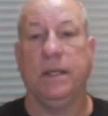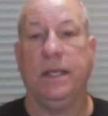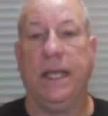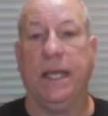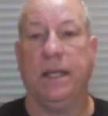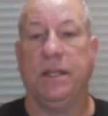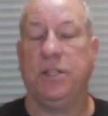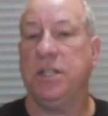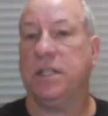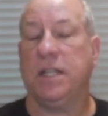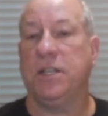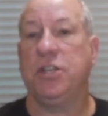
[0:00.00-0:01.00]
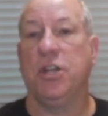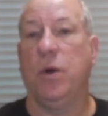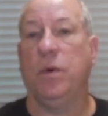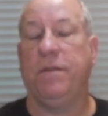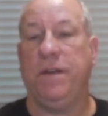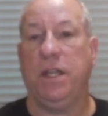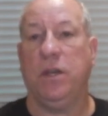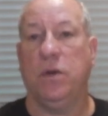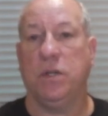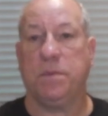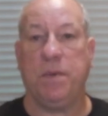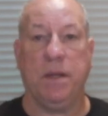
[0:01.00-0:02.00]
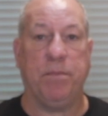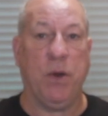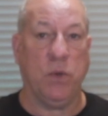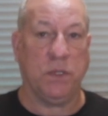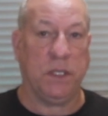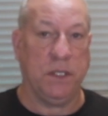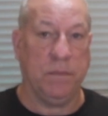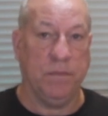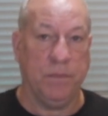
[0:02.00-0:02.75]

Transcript: And it just lets you know when a video has been posted.